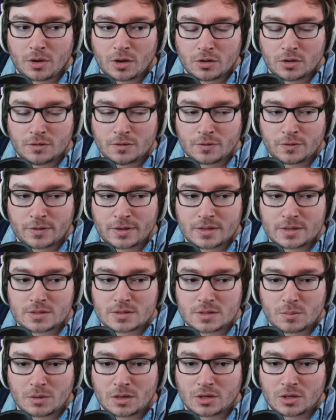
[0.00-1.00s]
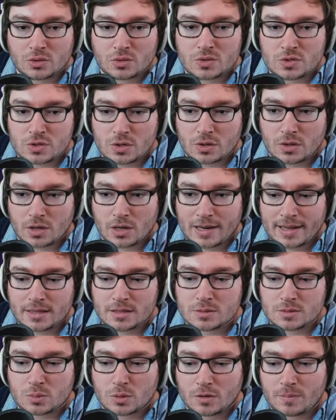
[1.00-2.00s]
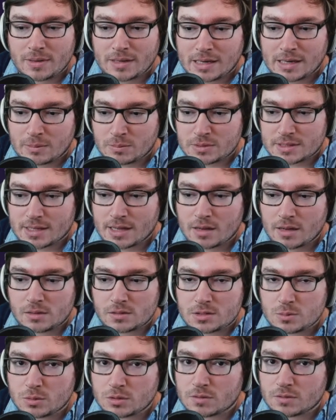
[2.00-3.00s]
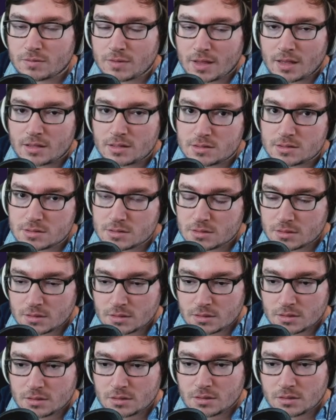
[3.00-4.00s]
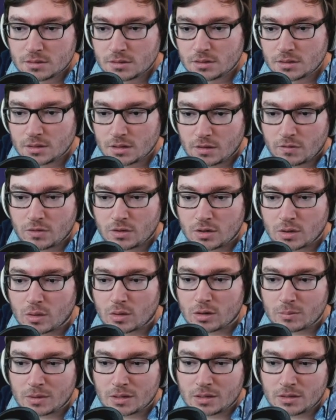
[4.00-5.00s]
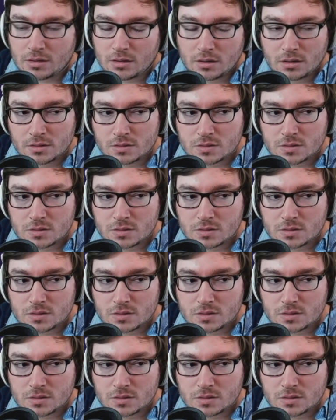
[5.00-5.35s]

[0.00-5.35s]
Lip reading: hopefully someone in your solo lanes would have been able to counter one of theirs, if you know what I mean.